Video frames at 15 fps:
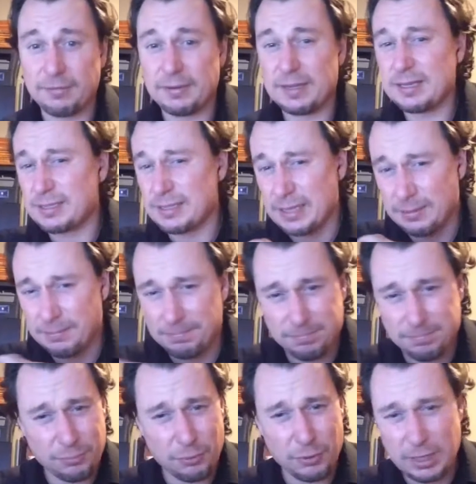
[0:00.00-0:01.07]
is like
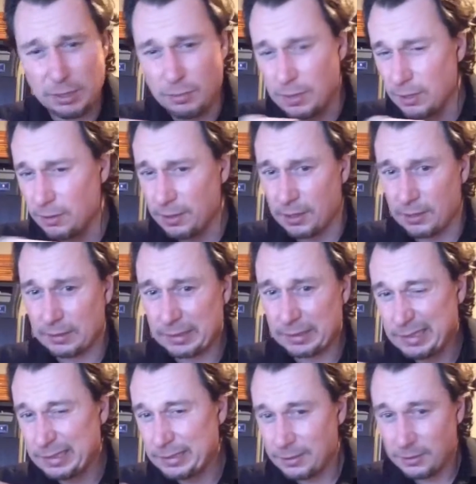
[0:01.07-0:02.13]
pretty well the
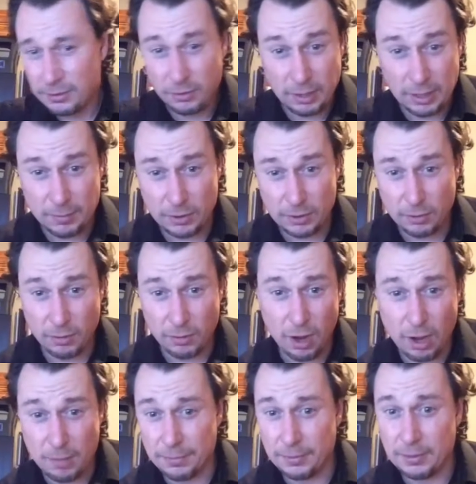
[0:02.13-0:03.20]
cream of the
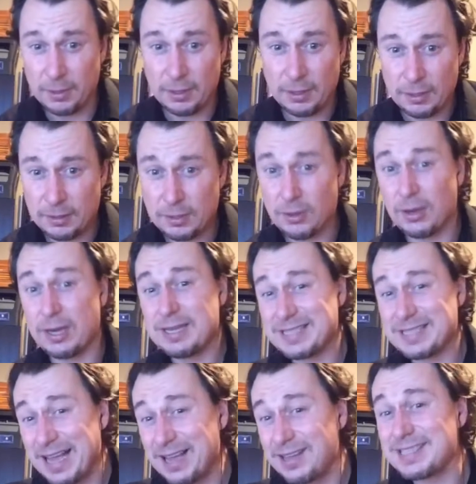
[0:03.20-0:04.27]
crop. There is
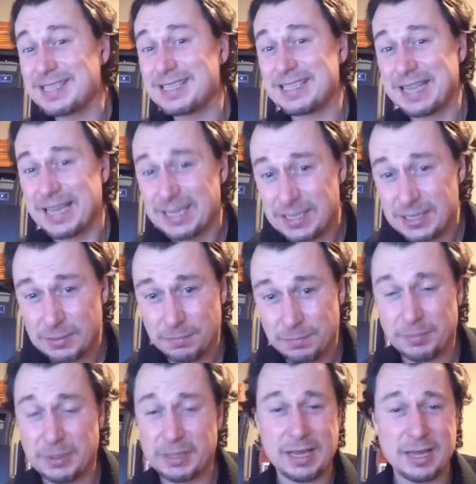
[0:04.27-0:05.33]
L6,
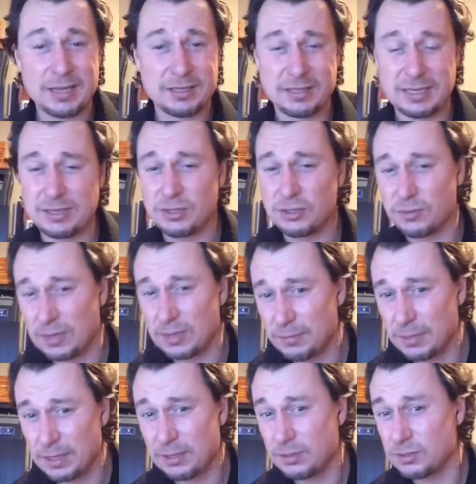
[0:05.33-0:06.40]
but that's extremely,
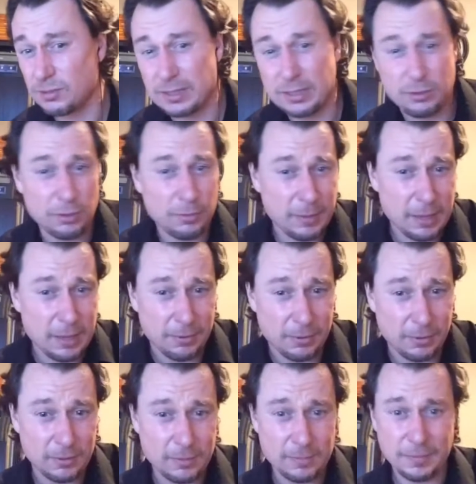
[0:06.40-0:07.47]
there's only 2 people
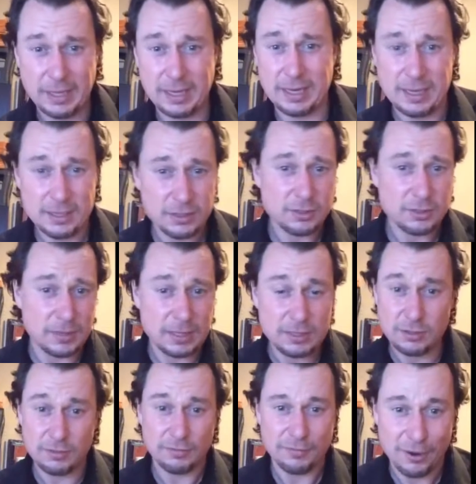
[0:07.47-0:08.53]
in history so
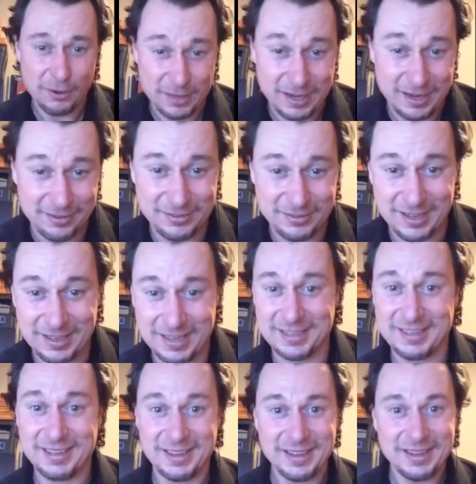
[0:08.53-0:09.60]
far that have done it.
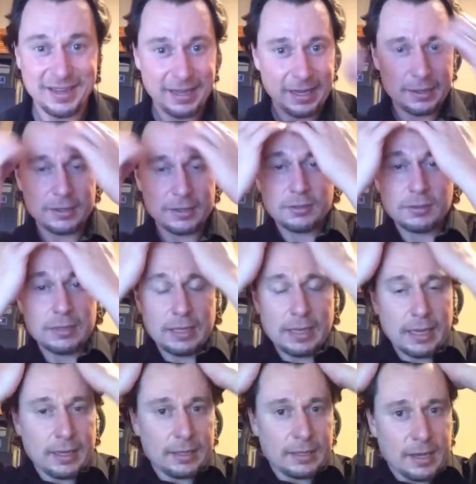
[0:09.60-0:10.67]
And there's only like
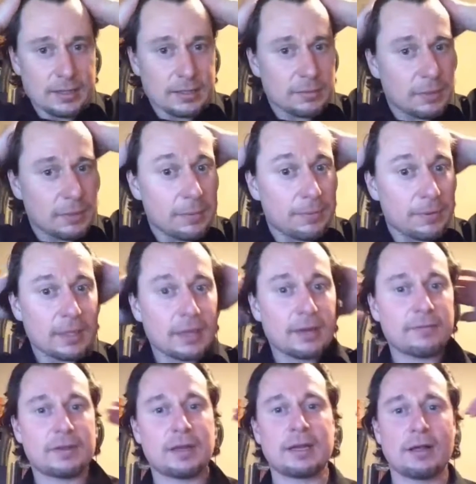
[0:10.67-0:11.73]
a dozen people that have
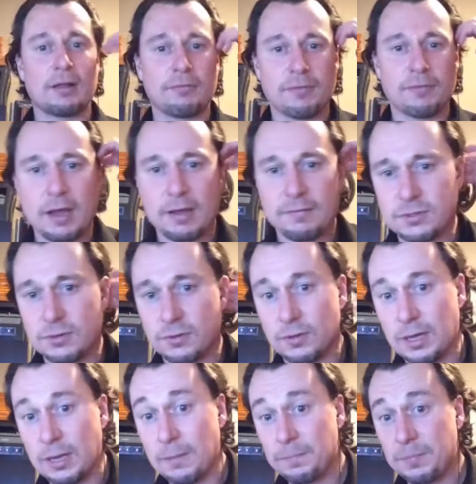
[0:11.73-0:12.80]
done L5. So
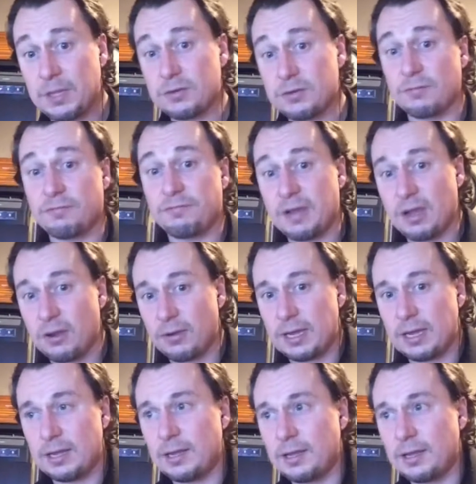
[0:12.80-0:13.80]
these are very,